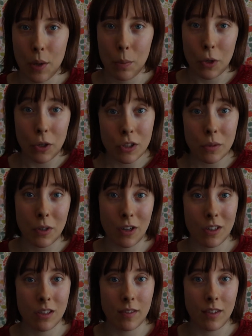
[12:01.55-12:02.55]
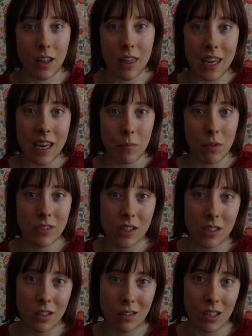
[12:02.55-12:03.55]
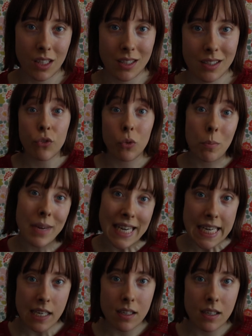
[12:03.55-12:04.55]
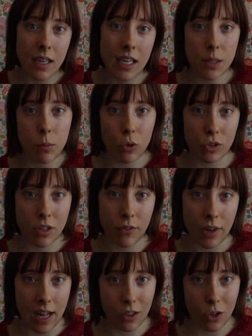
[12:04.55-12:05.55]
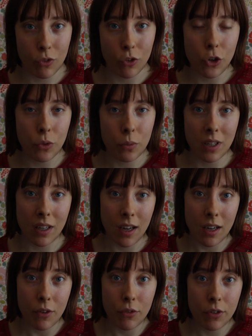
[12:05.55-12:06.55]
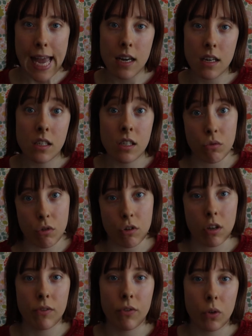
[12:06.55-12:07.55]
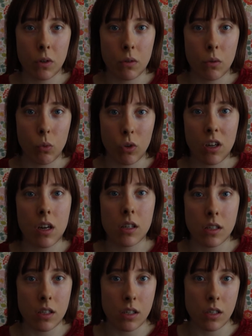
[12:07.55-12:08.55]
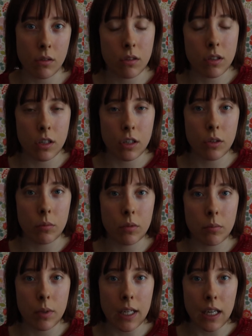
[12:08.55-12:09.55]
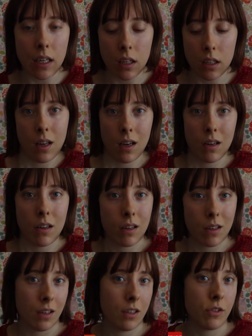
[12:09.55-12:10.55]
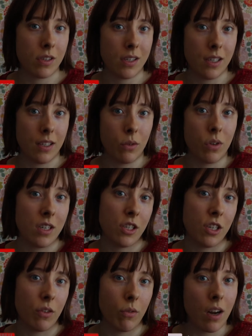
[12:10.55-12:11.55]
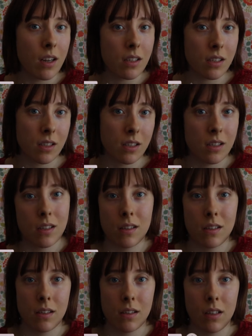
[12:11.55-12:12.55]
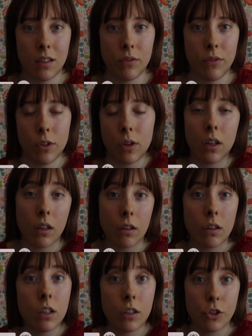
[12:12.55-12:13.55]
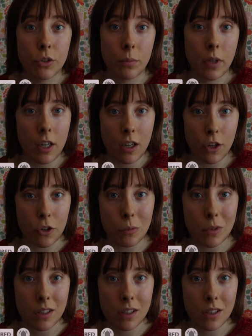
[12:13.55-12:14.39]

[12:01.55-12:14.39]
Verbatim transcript: but also because of the theme of the series, which for me explores the value of human life and sort of what constitutes a human being. And an interesting question arises is if you can learn to be human,